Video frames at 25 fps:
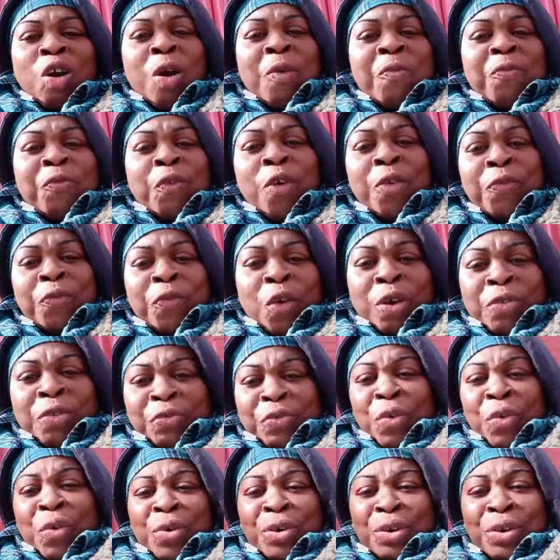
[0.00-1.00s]
come full force
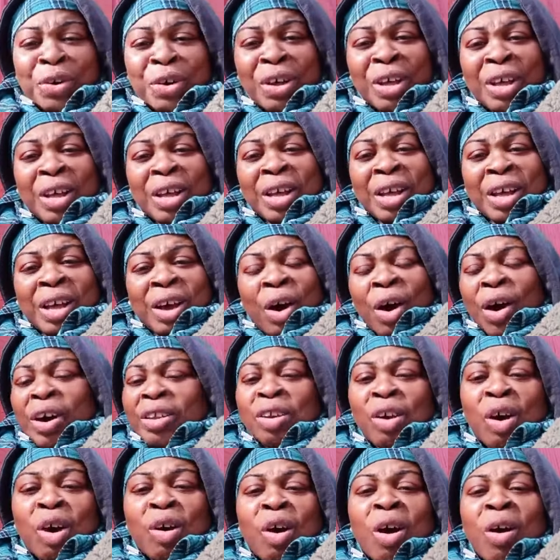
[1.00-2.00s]
phone, huh? Or you
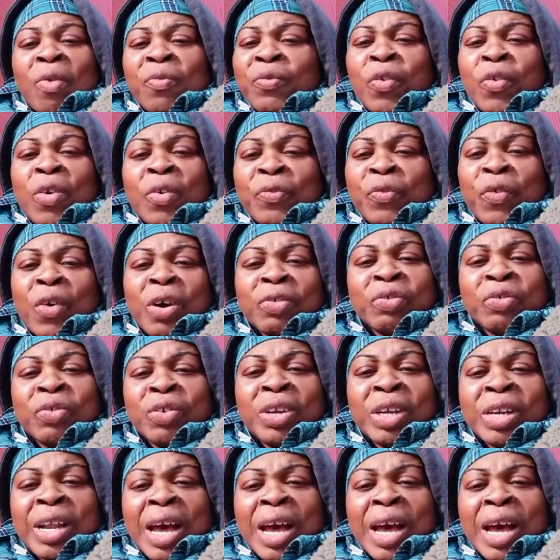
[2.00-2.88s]
gonna come full force phone,